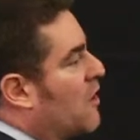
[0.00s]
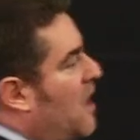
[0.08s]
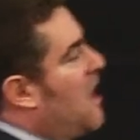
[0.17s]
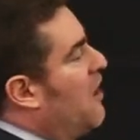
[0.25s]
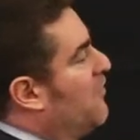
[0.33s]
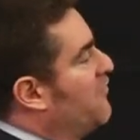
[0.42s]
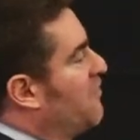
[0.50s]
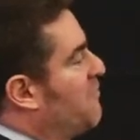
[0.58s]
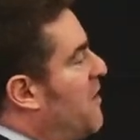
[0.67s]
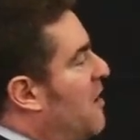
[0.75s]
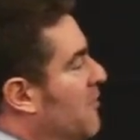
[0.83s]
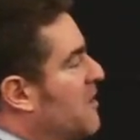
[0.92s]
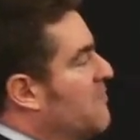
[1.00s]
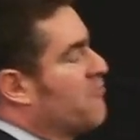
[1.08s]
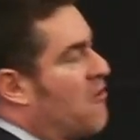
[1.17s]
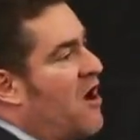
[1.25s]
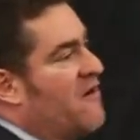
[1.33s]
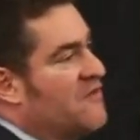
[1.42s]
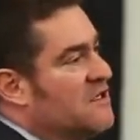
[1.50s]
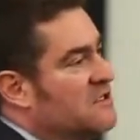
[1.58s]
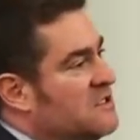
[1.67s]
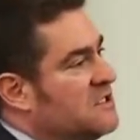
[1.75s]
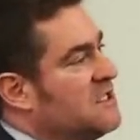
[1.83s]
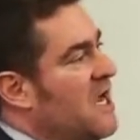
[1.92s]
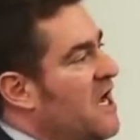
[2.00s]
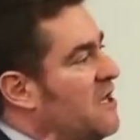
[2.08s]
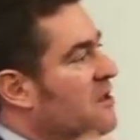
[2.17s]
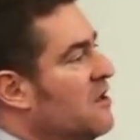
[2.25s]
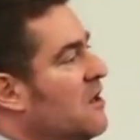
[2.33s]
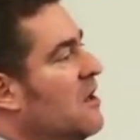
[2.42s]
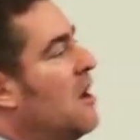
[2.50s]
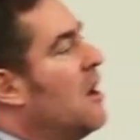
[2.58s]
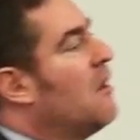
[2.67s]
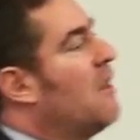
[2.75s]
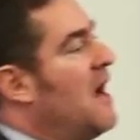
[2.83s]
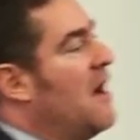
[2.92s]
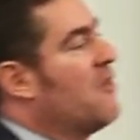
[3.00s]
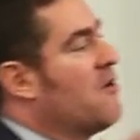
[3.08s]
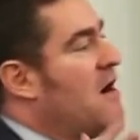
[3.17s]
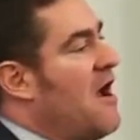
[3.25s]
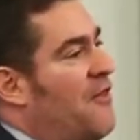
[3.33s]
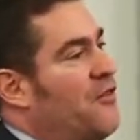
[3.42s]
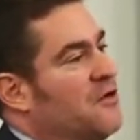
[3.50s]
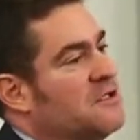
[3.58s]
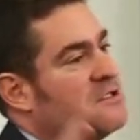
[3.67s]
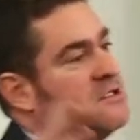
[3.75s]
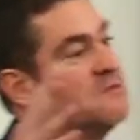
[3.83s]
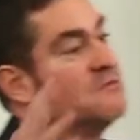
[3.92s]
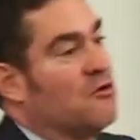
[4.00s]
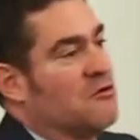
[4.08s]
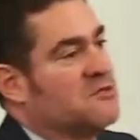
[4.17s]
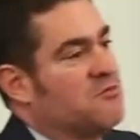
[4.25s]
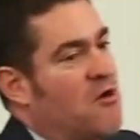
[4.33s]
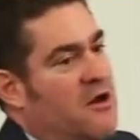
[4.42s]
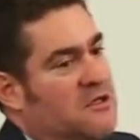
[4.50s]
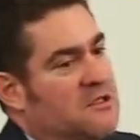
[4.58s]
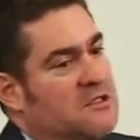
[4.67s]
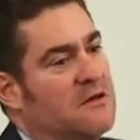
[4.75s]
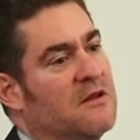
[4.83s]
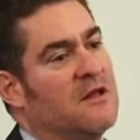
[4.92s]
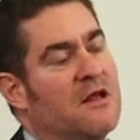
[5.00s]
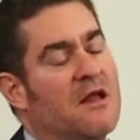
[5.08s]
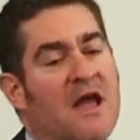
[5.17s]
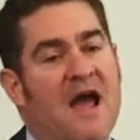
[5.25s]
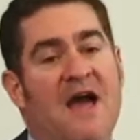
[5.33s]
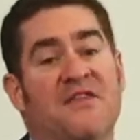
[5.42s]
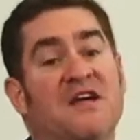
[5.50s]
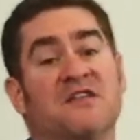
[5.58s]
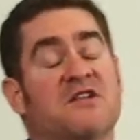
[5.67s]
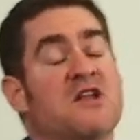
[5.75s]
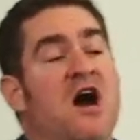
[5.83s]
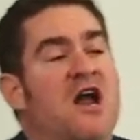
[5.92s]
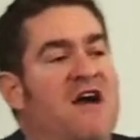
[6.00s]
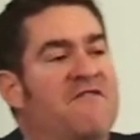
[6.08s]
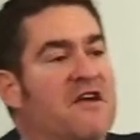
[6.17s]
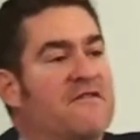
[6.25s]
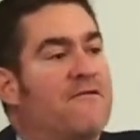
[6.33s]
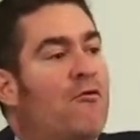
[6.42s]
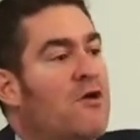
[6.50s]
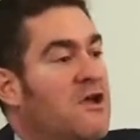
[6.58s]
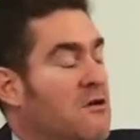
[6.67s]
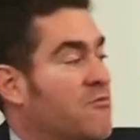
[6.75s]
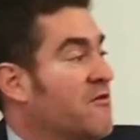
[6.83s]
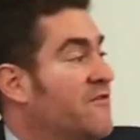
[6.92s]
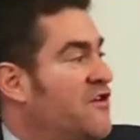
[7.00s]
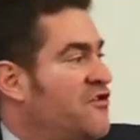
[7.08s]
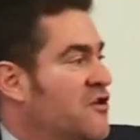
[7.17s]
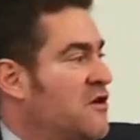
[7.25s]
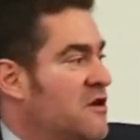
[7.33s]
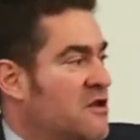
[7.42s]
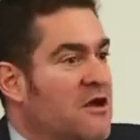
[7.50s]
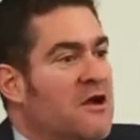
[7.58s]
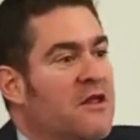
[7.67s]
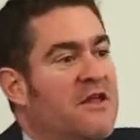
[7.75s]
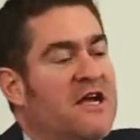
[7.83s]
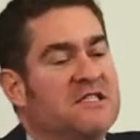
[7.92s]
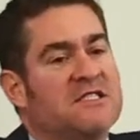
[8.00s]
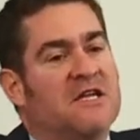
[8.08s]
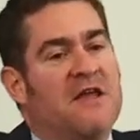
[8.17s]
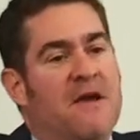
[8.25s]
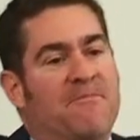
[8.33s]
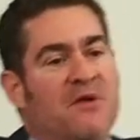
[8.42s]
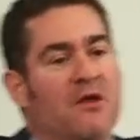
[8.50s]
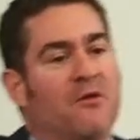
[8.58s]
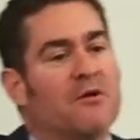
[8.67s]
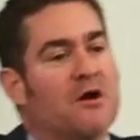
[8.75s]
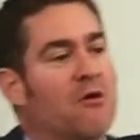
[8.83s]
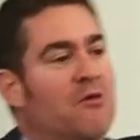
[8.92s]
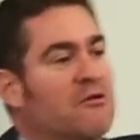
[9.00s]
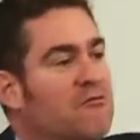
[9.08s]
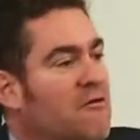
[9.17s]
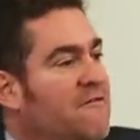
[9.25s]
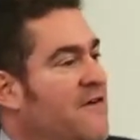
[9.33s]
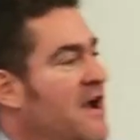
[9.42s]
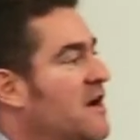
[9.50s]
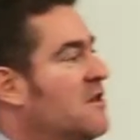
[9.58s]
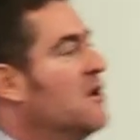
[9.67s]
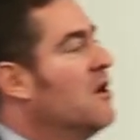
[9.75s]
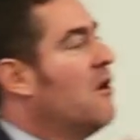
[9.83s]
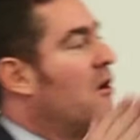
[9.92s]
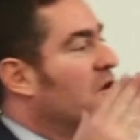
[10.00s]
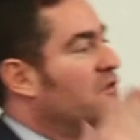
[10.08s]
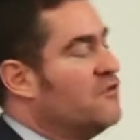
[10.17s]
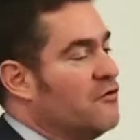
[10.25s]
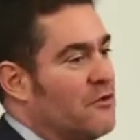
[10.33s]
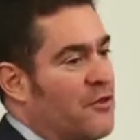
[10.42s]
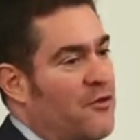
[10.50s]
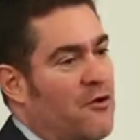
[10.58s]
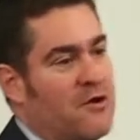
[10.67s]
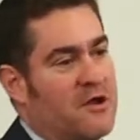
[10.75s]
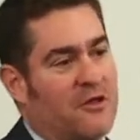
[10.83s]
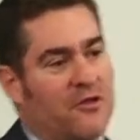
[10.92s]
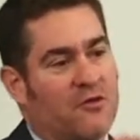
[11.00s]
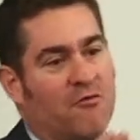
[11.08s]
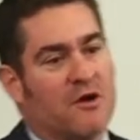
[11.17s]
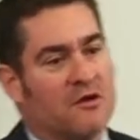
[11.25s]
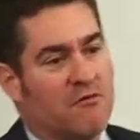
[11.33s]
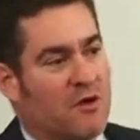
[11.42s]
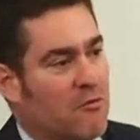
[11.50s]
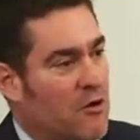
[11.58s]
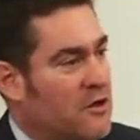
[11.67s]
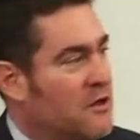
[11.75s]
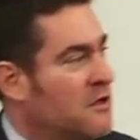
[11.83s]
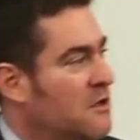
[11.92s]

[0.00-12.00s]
colleges, public and private in the state, allow their athletes to endorse products. And they did not have that four-year provision in it. They said that bill would go into effect on June 30th, 2021.